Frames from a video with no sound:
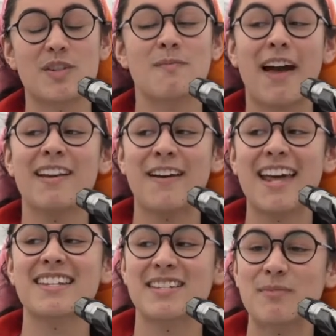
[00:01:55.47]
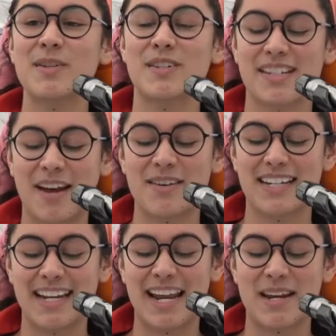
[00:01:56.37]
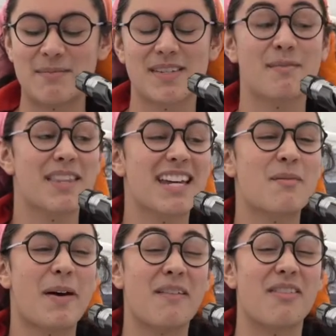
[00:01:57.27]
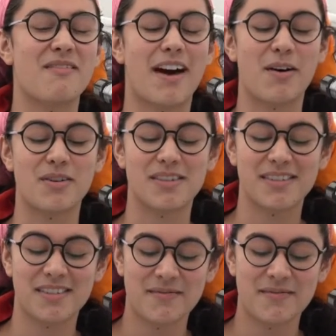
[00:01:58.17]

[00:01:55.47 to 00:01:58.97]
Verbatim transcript: She might have had a similar sounding name, something about the vowels.